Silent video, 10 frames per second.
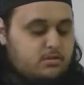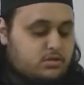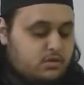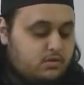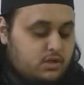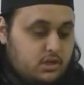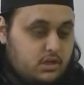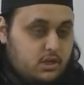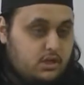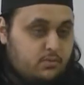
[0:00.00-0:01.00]
So
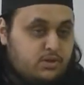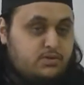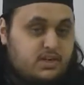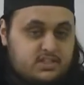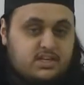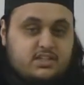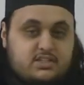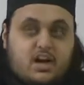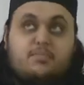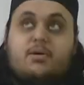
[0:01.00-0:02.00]
when you are inside
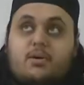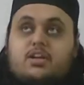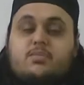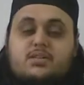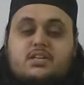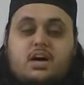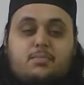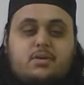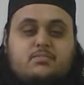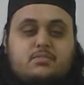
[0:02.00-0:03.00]
the Kaaba or on top of the
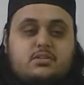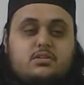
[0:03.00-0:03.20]
Kaaba,